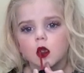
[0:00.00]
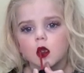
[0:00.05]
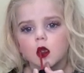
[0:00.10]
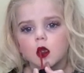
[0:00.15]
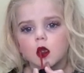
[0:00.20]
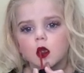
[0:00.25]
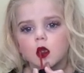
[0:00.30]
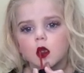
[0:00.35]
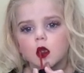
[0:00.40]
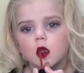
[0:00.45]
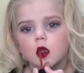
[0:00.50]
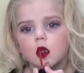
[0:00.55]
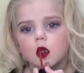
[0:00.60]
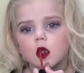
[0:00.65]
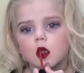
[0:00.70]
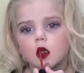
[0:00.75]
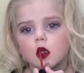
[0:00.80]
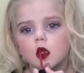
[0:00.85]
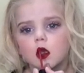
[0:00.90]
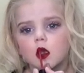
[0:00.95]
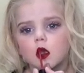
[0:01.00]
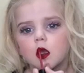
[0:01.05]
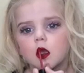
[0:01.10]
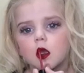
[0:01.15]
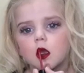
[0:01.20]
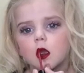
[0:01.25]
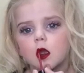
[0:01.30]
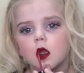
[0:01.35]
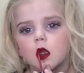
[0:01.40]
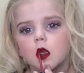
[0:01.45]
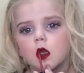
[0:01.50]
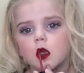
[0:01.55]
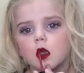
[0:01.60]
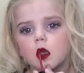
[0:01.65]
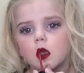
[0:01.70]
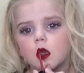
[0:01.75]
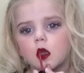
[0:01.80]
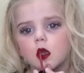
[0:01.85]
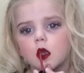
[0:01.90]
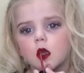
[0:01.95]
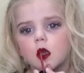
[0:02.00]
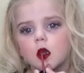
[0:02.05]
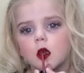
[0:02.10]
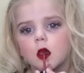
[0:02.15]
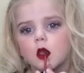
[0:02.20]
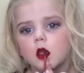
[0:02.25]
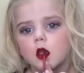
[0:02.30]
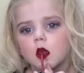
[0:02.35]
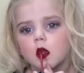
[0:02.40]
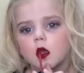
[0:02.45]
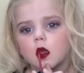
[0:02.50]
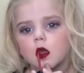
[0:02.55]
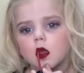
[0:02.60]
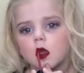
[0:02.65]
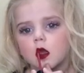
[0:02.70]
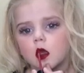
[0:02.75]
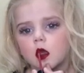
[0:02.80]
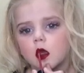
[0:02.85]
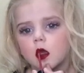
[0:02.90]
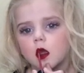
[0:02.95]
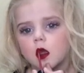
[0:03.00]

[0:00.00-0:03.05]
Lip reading: try not to let them pinch their lips.